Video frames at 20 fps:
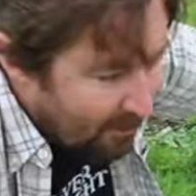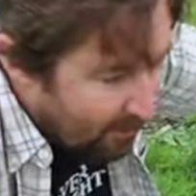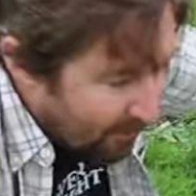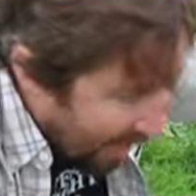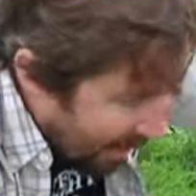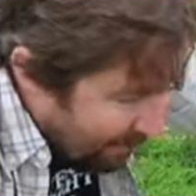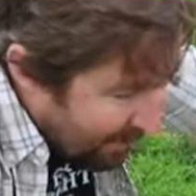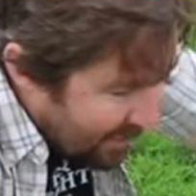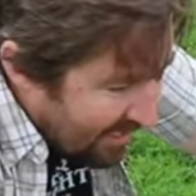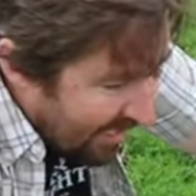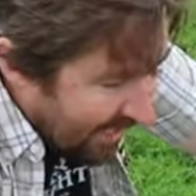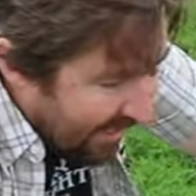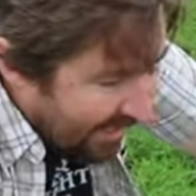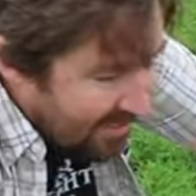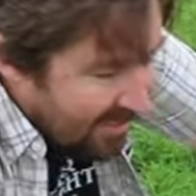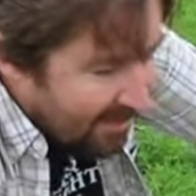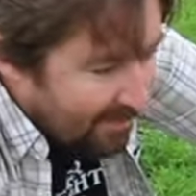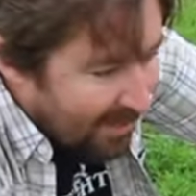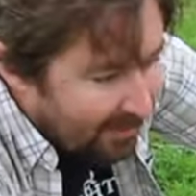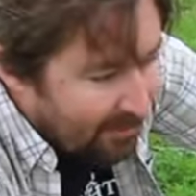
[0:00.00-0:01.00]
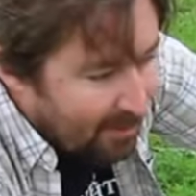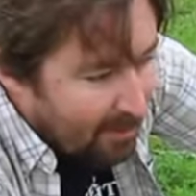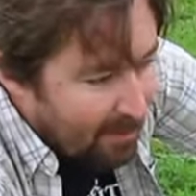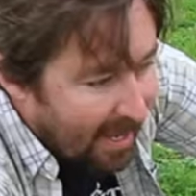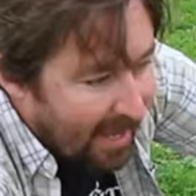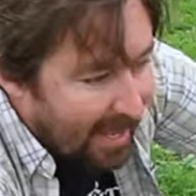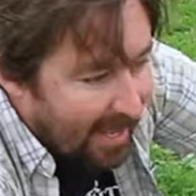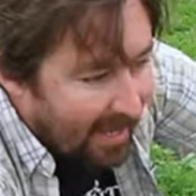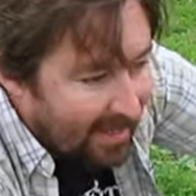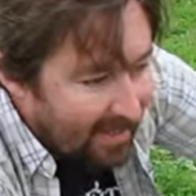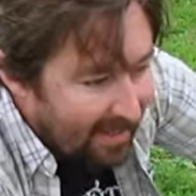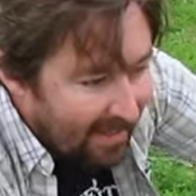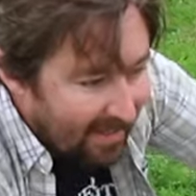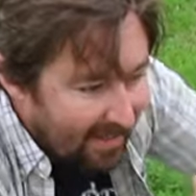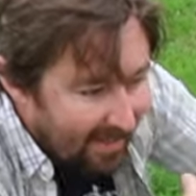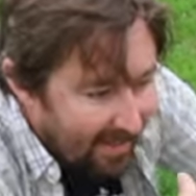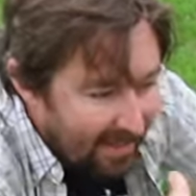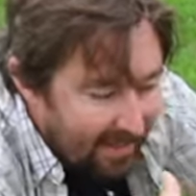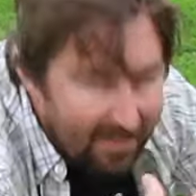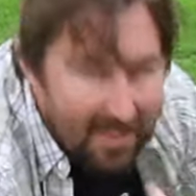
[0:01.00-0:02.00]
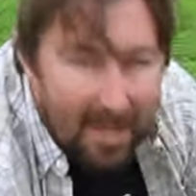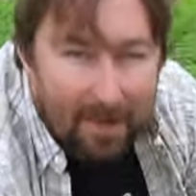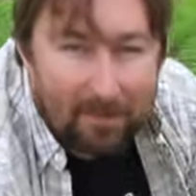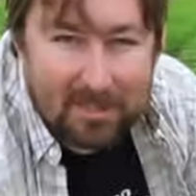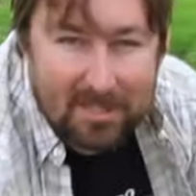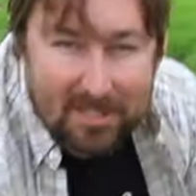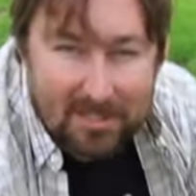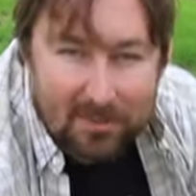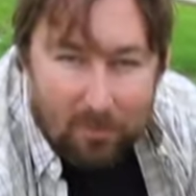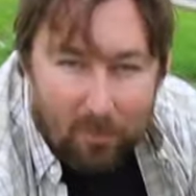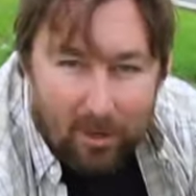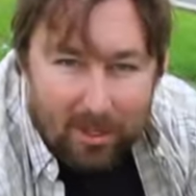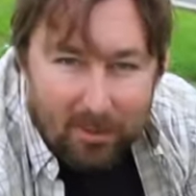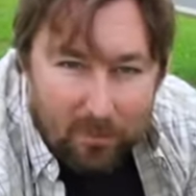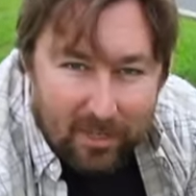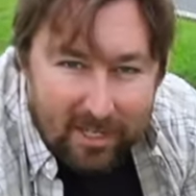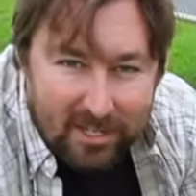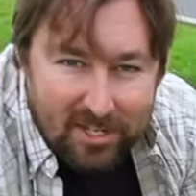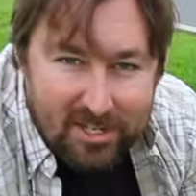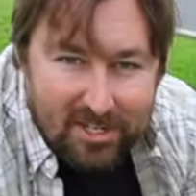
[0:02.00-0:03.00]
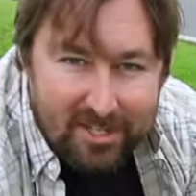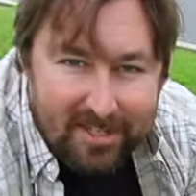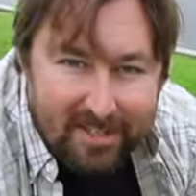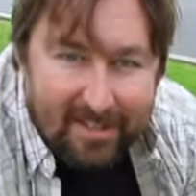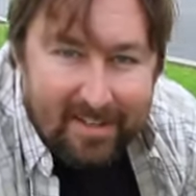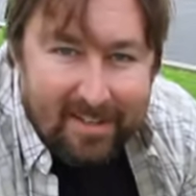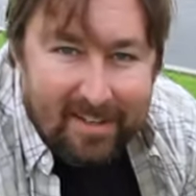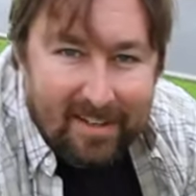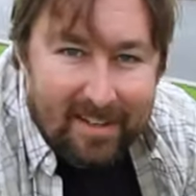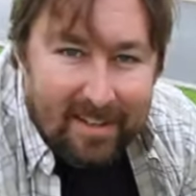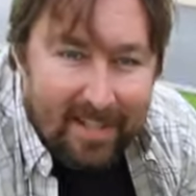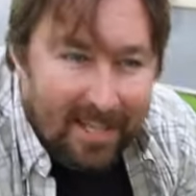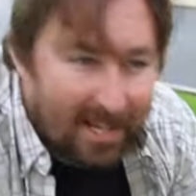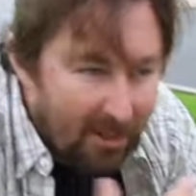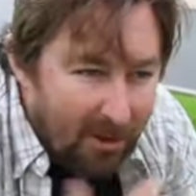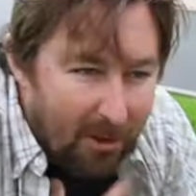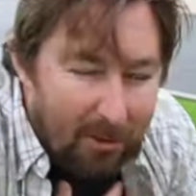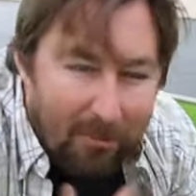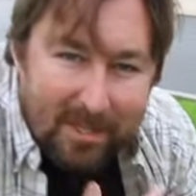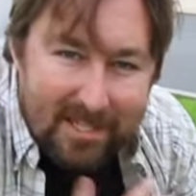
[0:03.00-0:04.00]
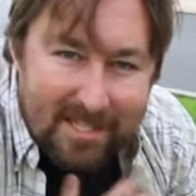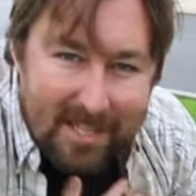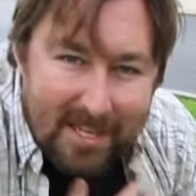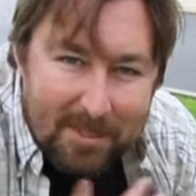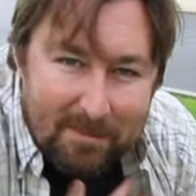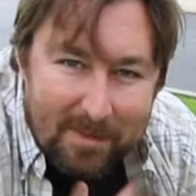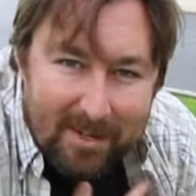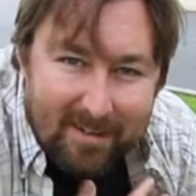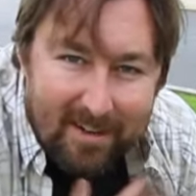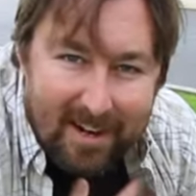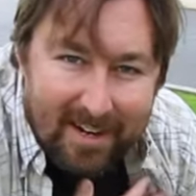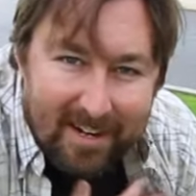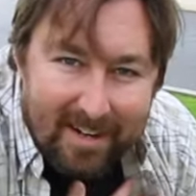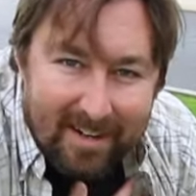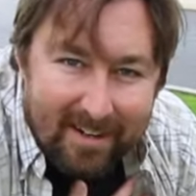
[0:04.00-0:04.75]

wrap his hands around the bag, and that was his one wish. And it always hits me right